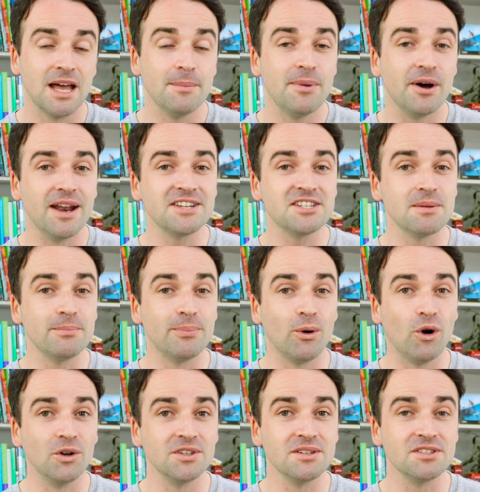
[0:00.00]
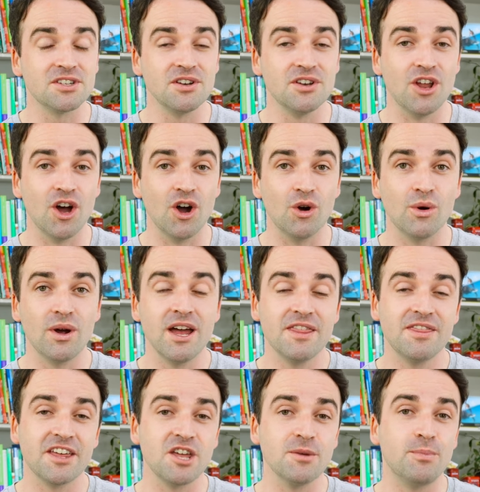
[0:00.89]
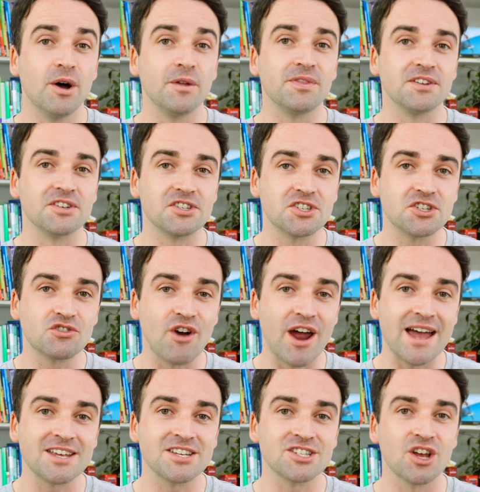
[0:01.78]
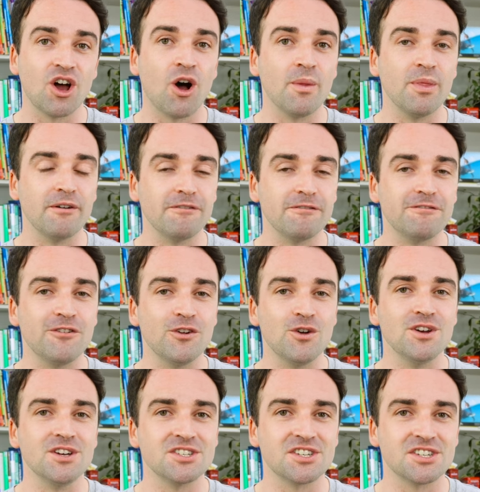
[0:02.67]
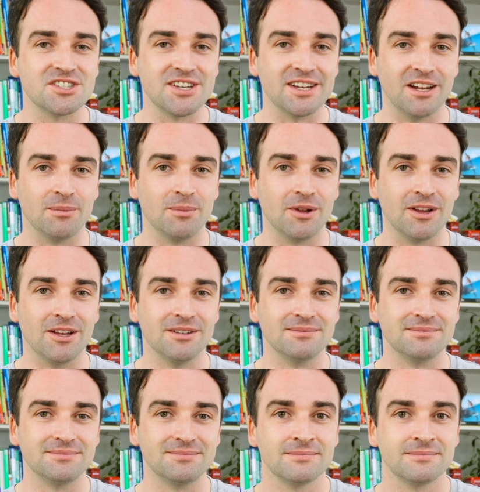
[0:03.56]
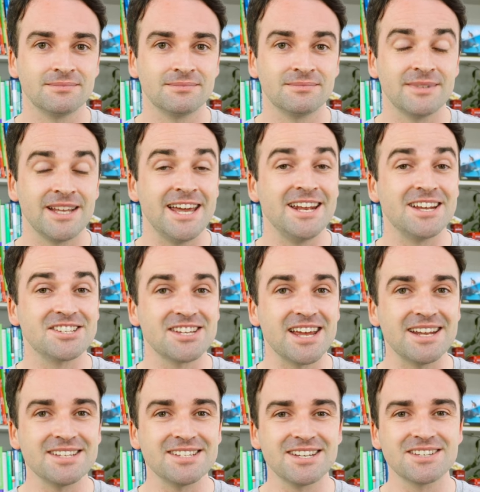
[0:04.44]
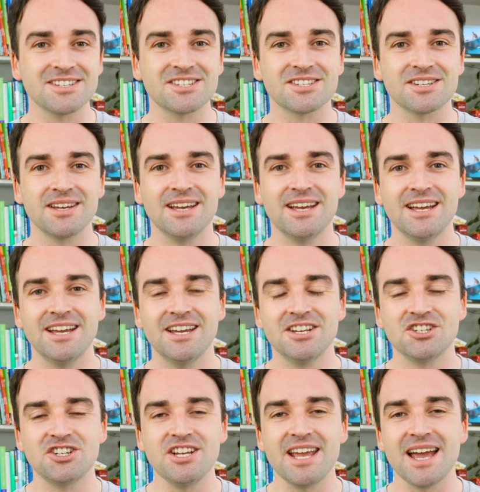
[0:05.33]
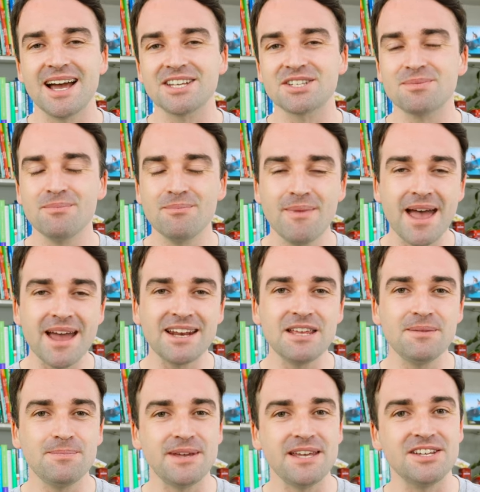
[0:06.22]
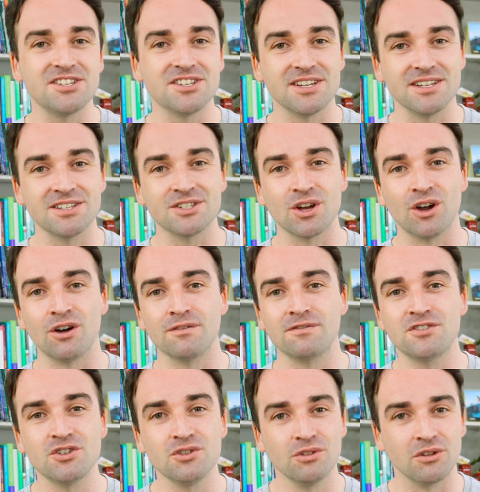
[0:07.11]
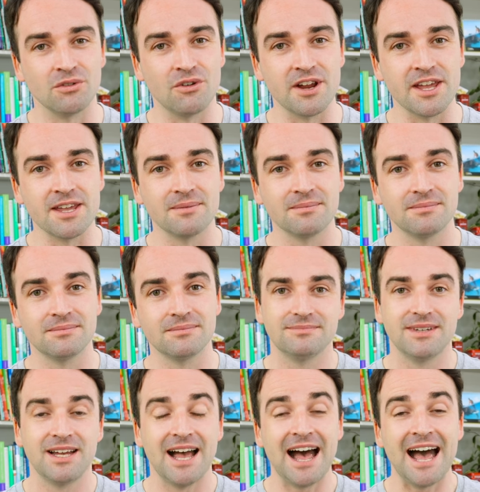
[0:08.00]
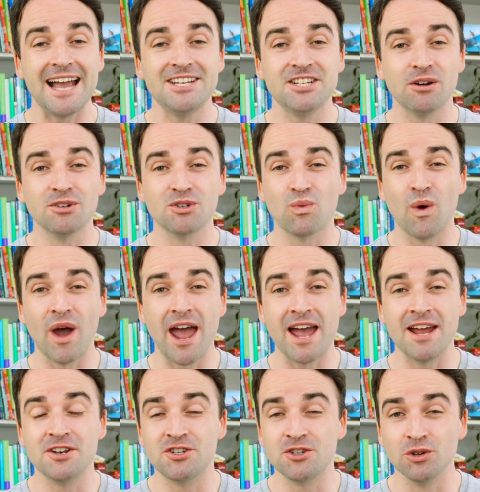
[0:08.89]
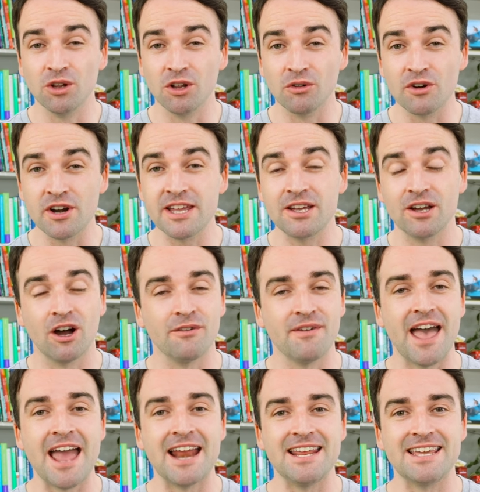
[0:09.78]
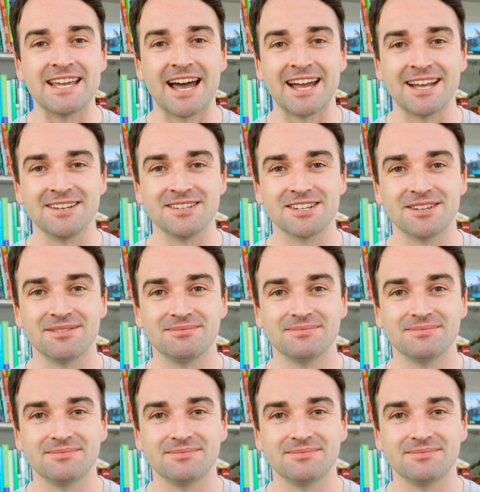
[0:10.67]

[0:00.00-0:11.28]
But it's important to know that you put the stress on the first syllable. In a sentence, she has many pieces of jewelry. I don't wear jewelry of any kind.